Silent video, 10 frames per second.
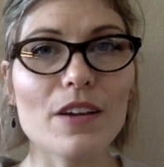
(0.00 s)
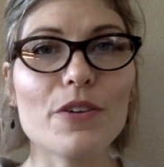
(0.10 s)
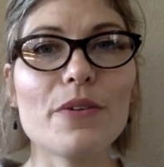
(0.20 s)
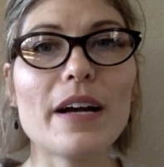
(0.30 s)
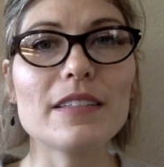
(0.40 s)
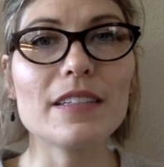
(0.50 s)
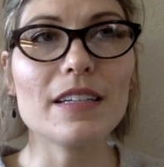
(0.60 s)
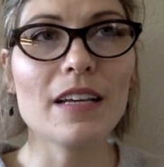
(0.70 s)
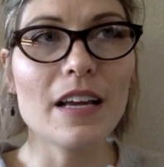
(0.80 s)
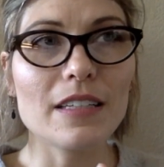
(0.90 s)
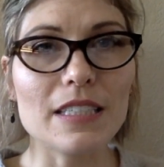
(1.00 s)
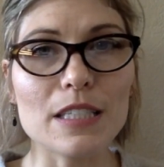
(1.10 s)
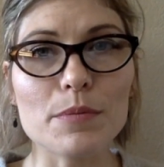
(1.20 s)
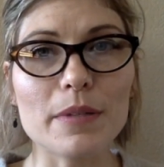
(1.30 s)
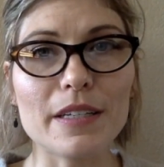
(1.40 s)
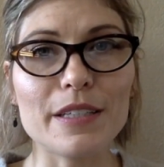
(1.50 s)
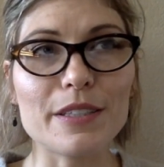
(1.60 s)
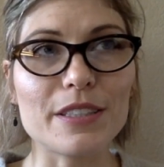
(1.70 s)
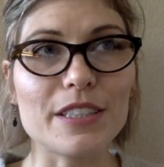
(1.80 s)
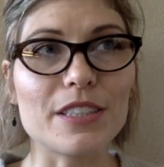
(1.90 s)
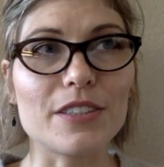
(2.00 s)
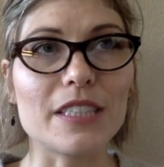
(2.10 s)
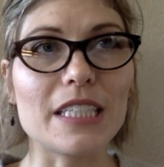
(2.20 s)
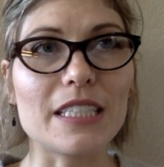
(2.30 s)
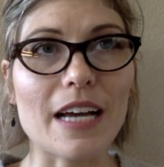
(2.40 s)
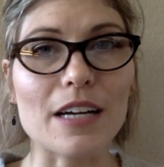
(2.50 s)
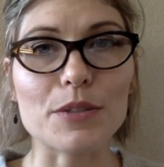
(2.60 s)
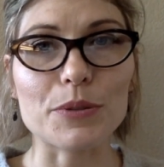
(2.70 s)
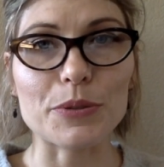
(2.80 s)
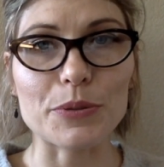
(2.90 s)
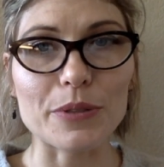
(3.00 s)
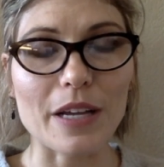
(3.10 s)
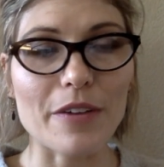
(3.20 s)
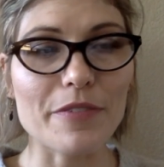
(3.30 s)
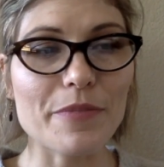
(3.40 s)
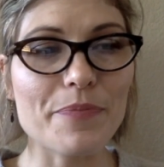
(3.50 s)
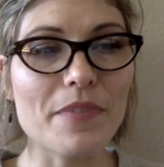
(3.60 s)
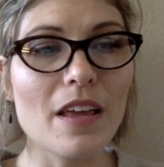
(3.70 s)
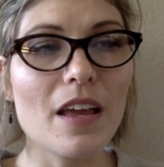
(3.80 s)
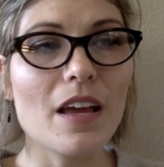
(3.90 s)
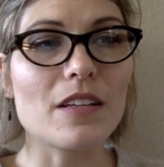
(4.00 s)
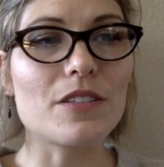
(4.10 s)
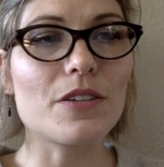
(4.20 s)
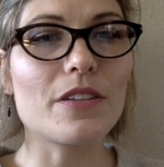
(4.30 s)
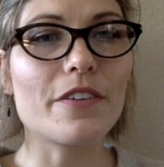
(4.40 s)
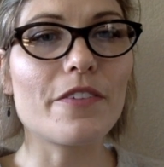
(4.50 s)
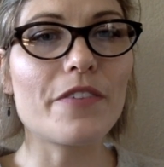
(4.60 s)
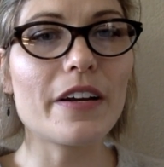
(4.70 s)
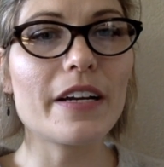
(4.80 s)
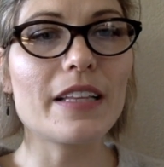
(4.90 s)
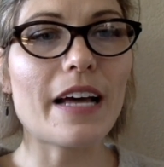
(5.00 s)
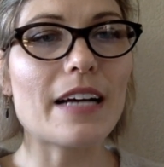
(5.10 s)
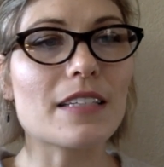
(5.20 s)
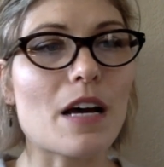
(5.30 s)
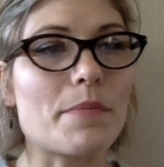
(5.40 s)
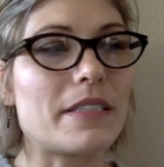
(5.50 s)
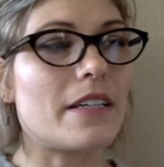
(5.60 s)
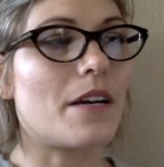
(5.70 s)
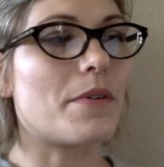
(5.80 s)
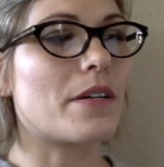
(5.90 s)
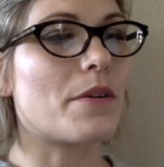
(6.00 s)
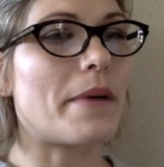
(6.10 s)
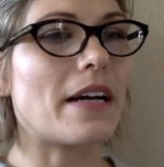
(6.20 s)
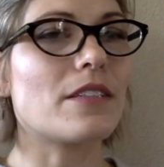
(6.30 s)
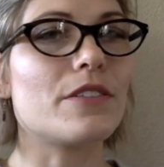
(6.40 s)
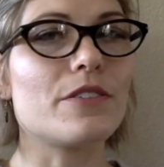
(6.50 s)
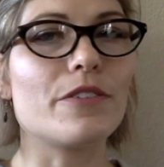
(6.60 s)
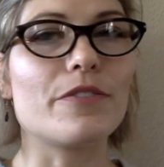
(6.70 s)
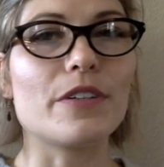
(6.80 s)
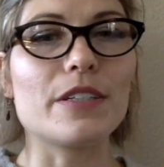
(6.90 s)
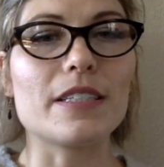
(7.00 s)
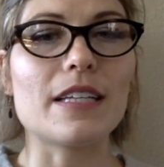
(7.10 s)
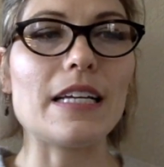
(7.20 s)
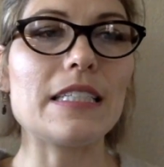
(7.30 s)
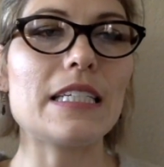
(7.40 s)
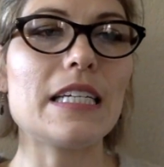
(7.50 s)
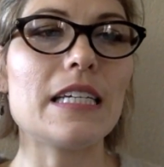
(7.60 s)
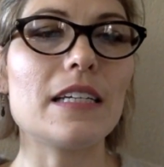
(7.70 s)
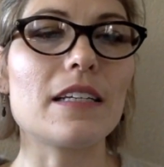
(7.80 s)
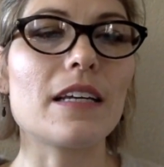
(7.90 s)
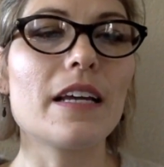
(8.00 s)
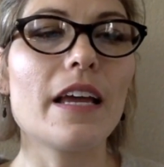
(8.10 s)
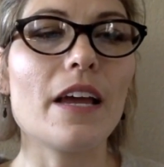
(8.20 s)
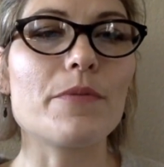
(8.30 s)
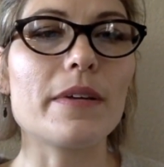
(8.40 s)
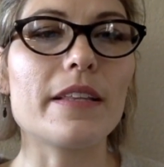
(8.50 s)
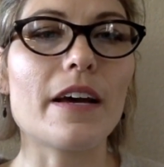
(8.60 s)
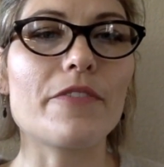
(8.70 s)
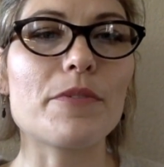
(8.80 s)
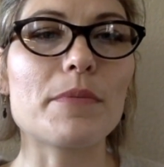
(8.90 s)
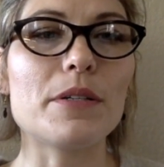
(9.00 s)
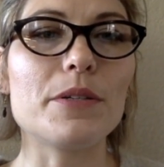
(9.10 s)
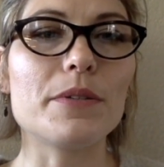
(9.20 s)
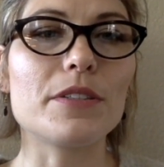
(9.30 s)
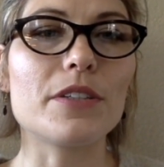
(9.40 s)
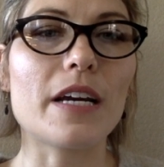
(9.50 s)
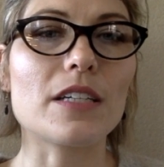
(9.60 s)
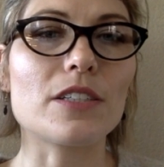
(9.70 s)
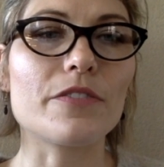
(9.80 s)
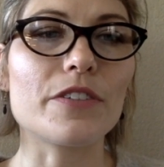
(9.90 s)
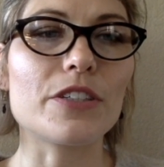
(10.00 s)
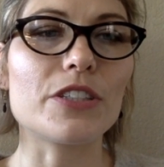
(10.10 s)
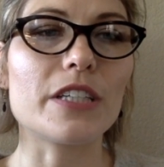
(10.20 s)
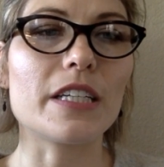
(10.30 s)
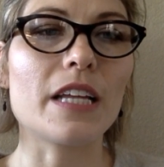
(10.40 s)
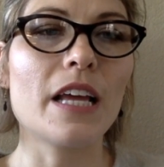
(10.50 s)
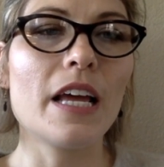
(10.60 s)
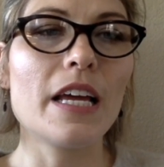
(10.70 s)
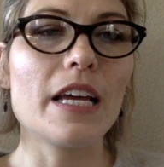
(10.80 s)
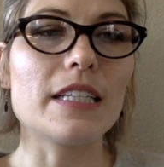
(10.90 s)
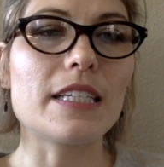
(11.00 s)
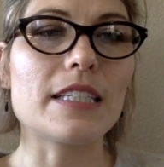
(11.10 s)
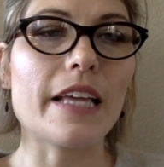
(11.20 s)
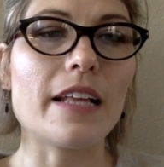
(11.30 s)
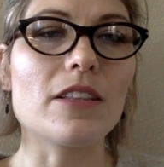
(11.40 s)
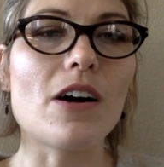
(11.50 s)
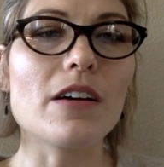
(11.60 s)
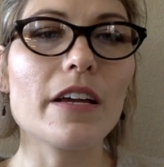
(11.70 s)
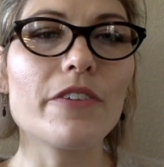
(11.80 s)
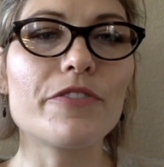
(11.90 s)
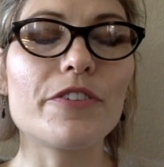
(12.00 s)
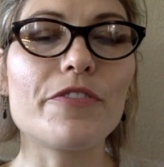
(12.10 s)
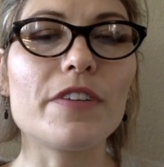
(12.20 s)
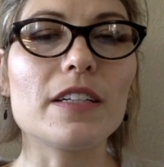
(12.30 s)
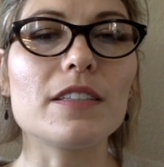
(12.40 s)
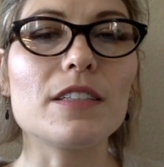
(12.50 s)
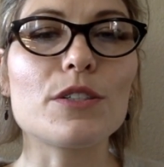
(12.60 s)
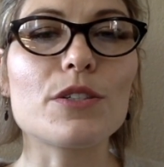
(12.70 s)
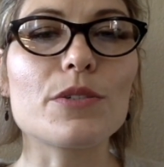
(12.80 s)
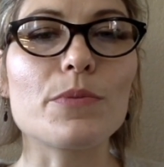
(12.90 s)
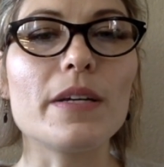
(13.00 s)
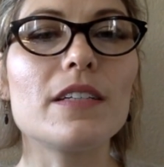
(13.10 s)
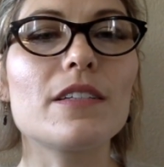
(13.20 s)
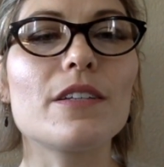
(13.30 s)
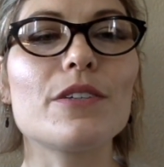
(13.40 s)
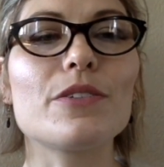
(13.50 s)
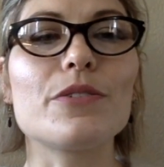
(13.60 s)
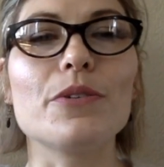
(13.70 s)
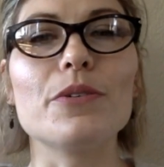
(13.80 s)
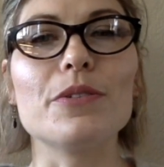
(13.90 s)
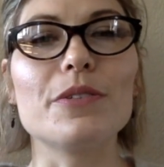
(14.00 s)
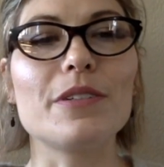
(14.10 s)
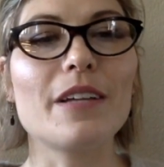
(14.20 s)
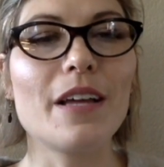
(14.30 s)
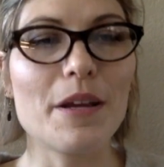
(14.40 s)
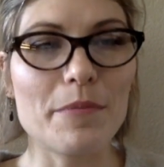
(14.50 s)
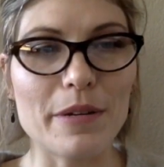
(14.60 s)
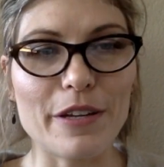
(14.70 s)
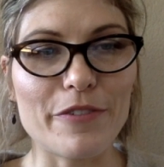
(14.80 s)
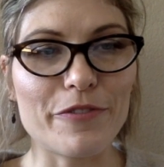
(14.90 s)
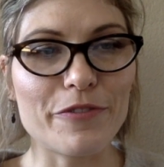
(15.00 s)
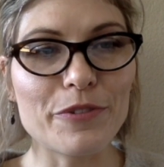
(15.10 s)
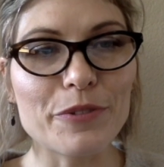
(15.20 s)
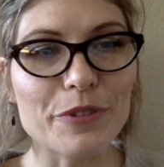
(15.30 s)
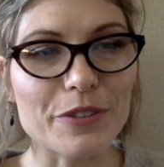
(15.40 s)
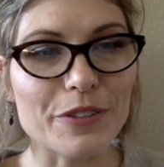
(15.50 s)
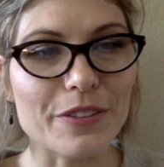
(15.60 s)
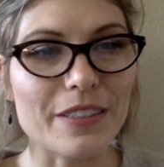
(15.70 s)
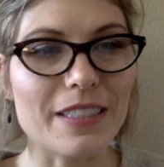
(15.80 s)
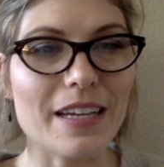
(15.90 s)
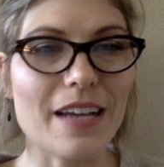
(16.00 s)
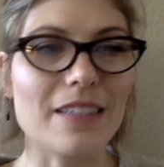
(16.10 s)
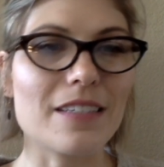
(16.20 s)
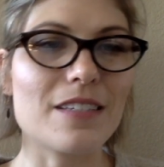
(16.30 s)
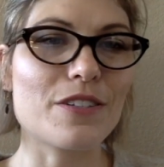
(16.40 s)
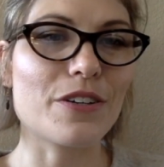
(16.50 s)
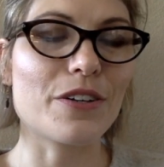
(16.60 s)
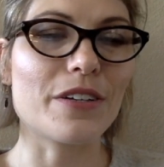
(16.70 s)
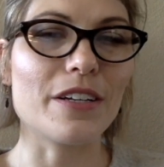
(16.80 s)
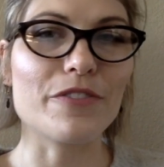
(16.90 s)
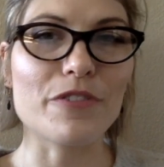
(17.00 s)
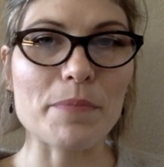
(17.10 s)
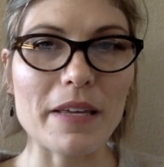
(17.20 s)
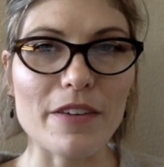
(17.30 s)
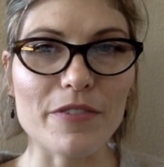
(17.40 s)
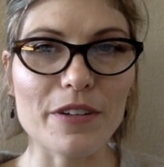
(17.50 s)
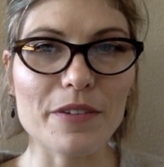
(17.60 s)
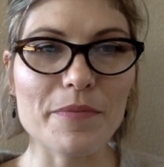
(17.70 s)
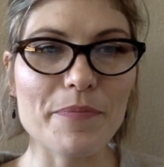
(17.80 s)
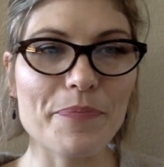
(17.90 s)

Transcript: Correcting, disciplining your children is actual true love. And so the very last commentary, I want to go back to verse 19 and read that from the New International Version. It says, "A longing fulfilled is sweet to the soul, but a fool detests turning from evil."